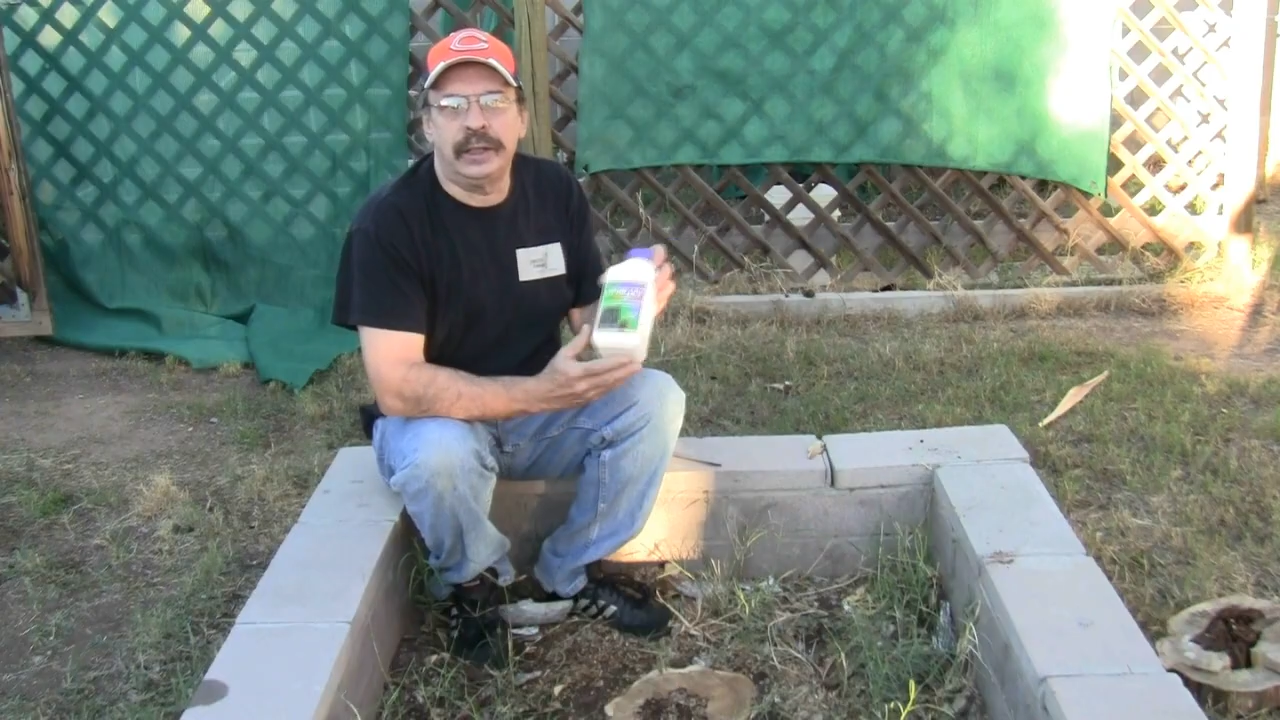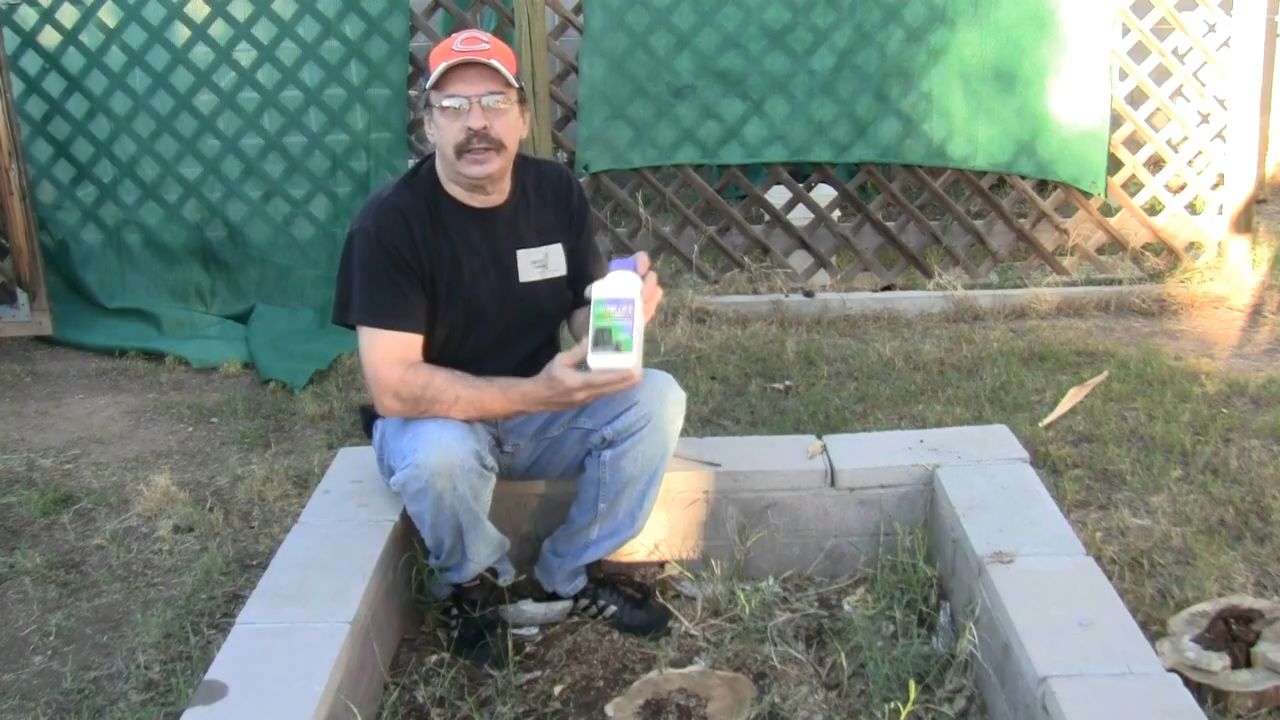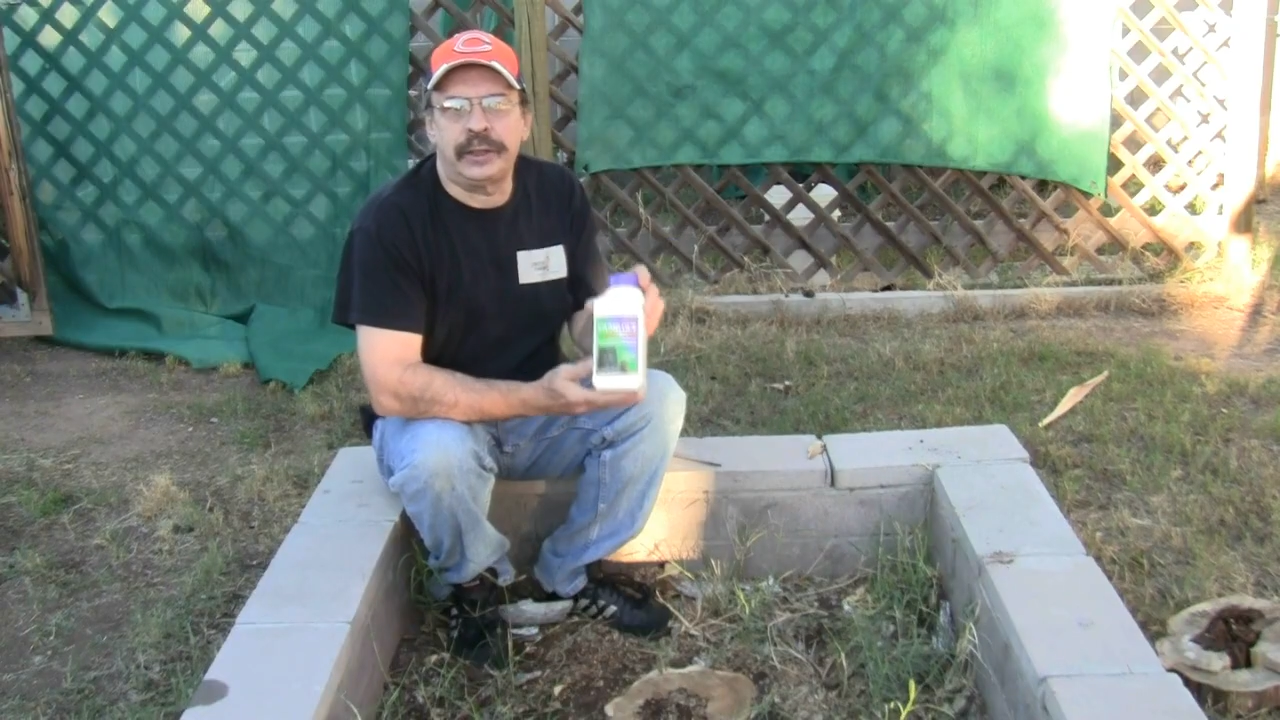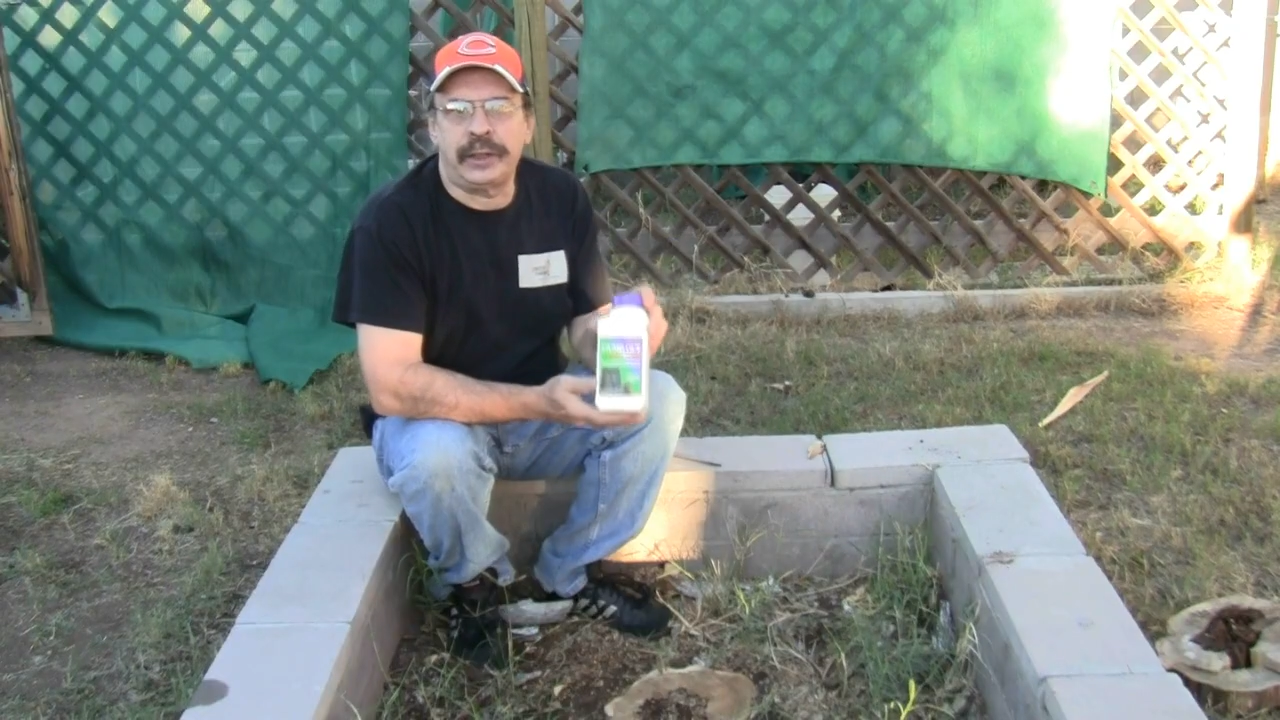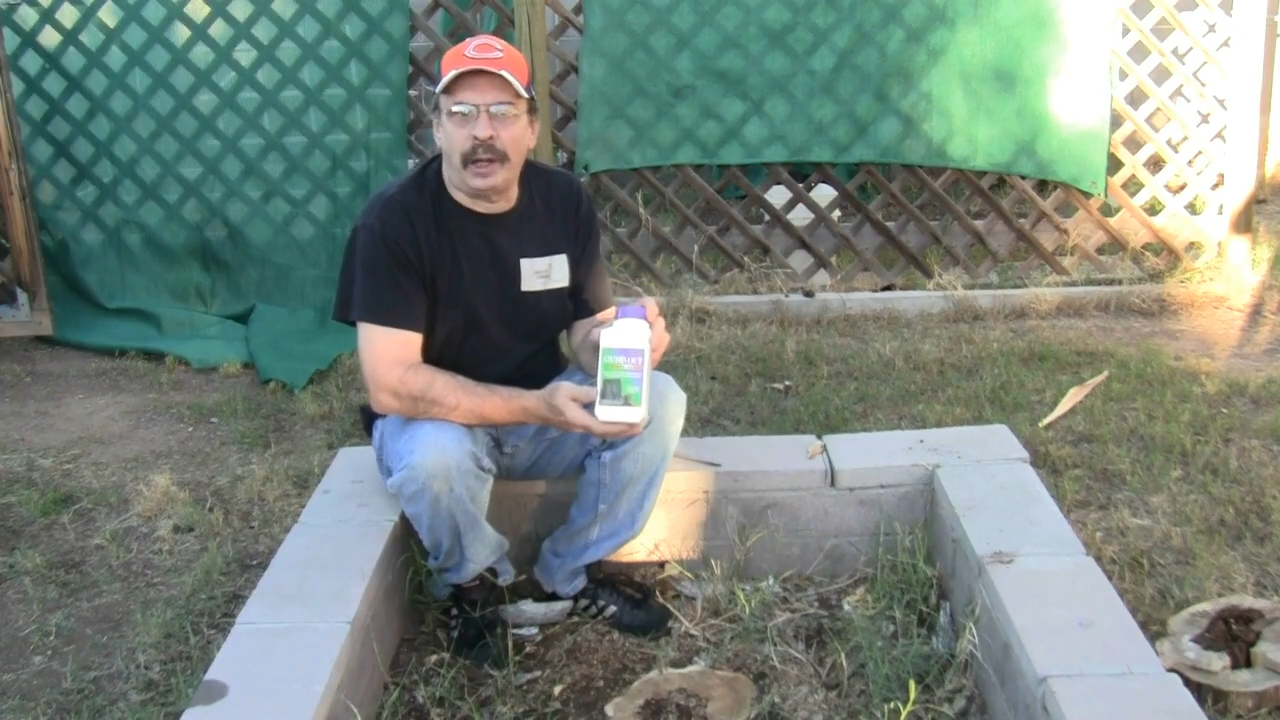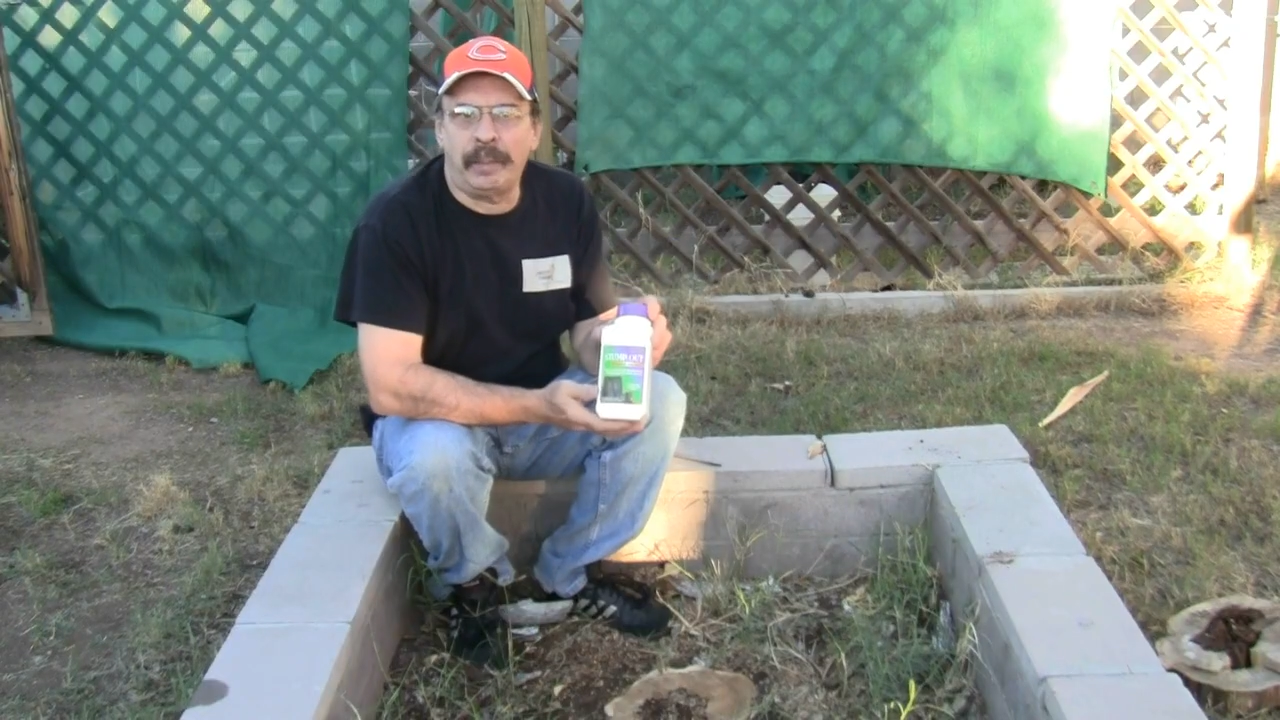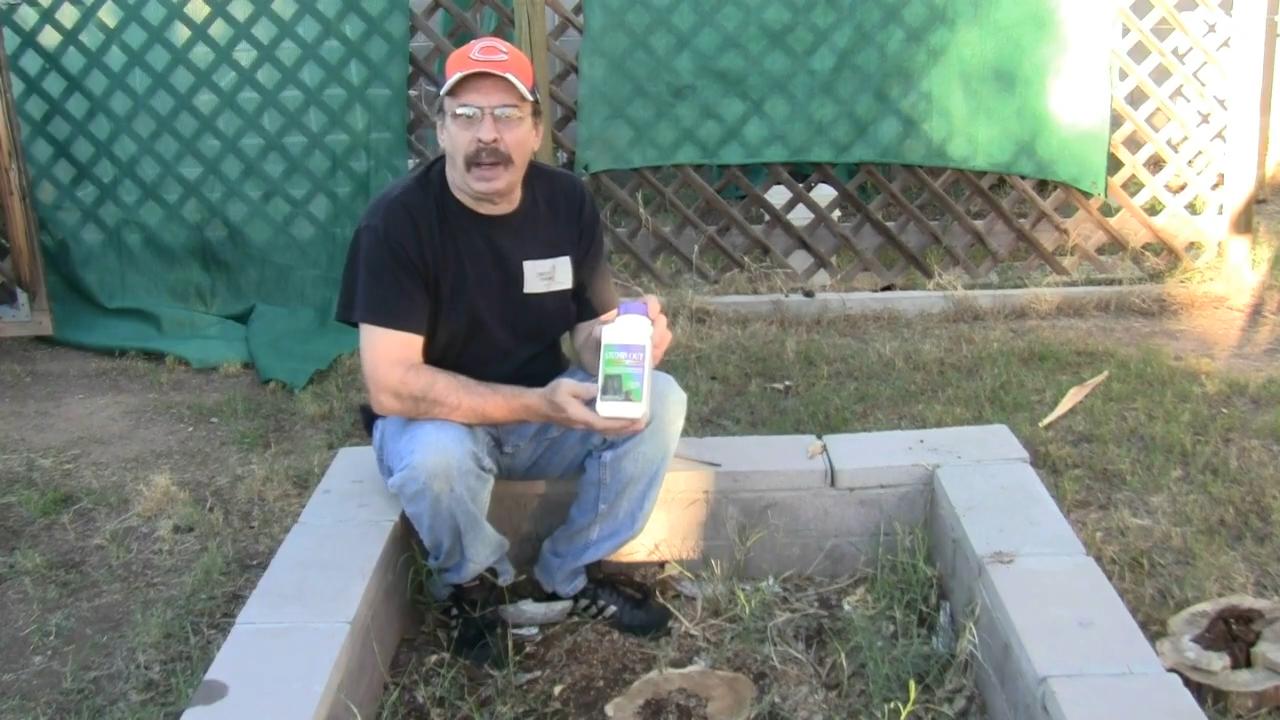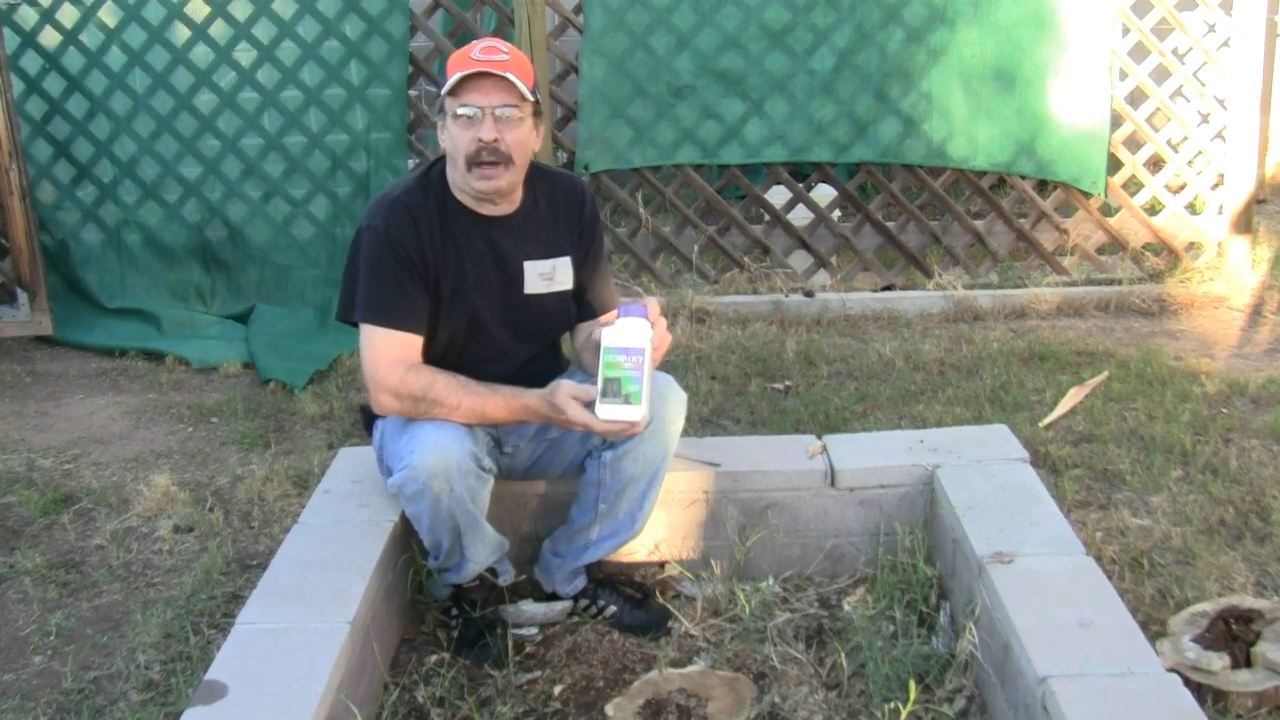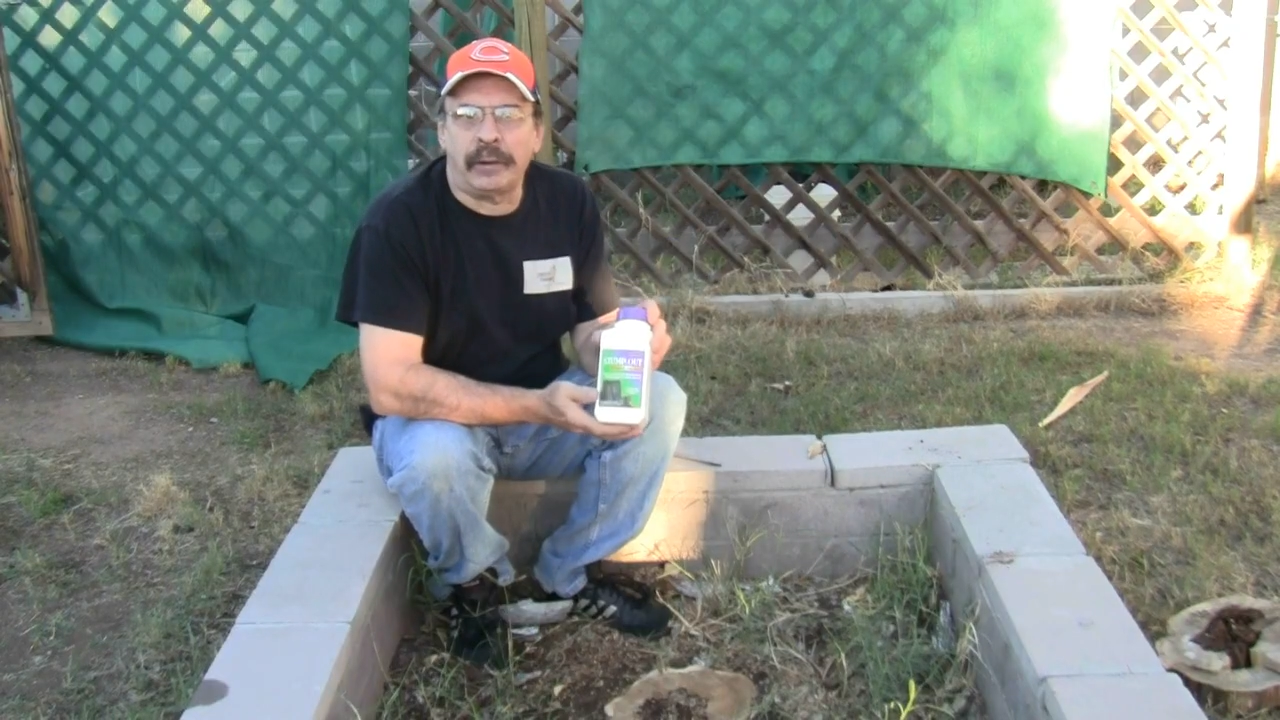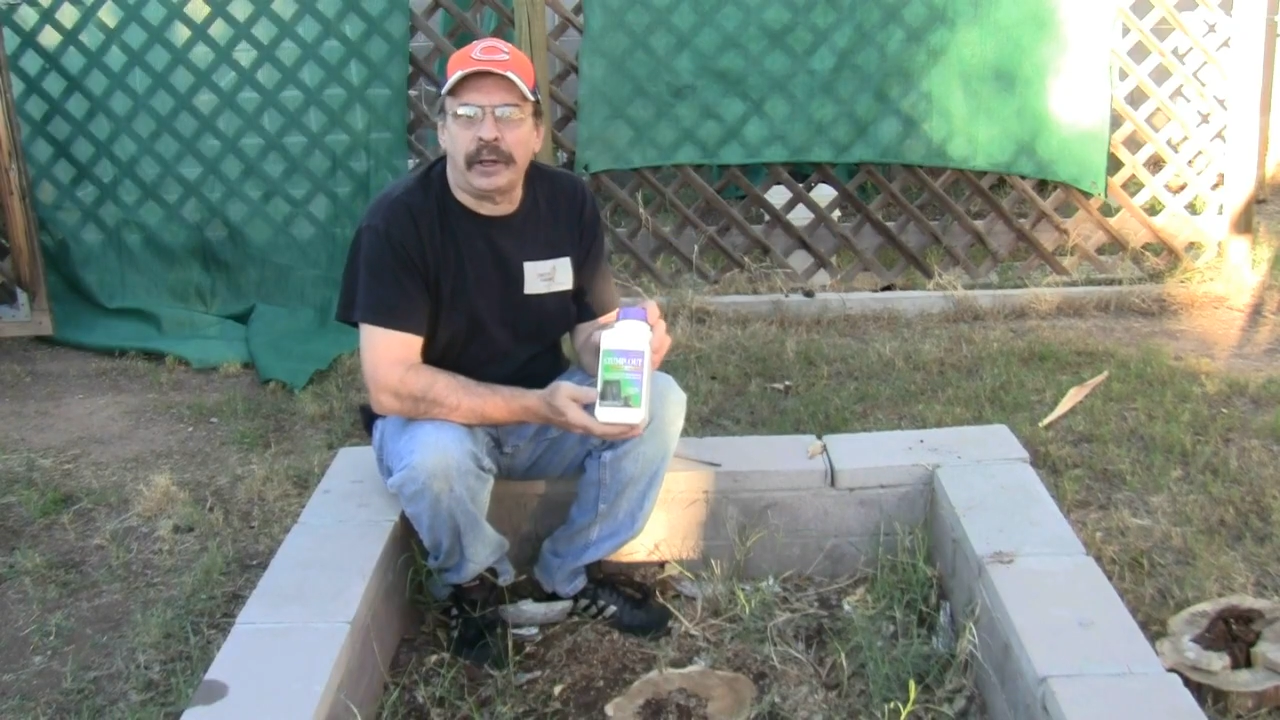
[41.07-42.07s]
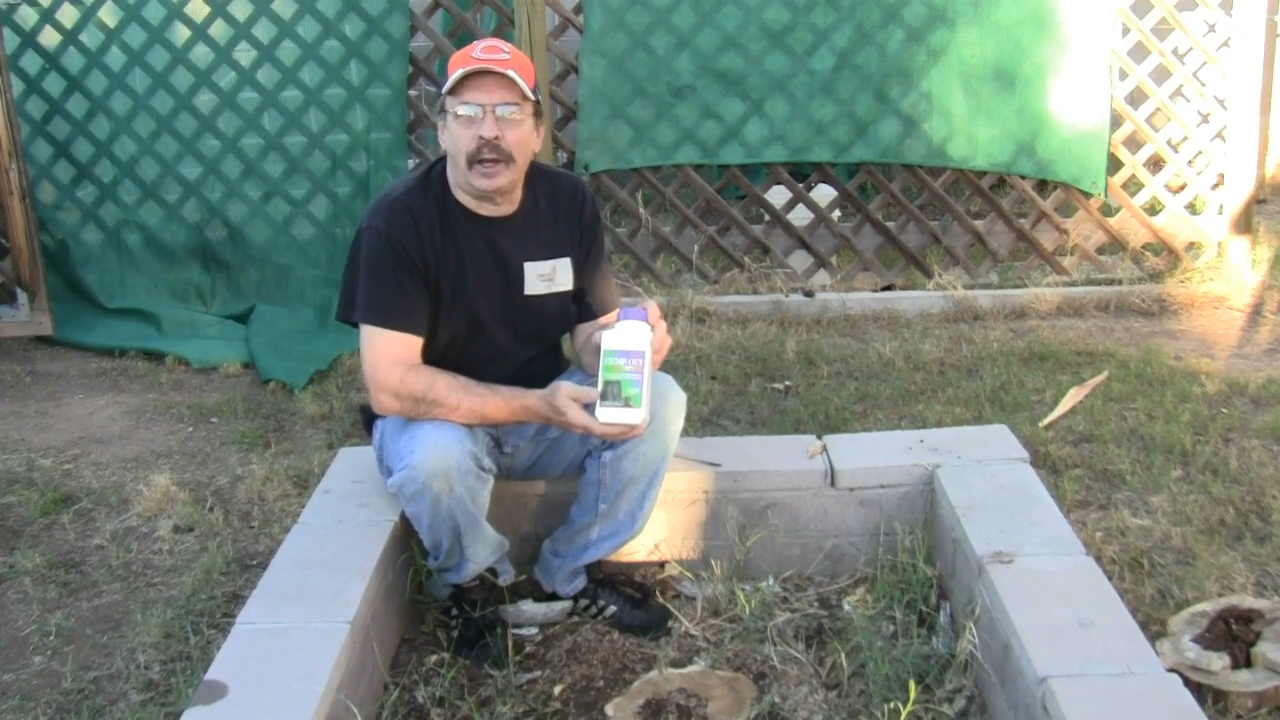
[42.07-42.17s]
Stump Out,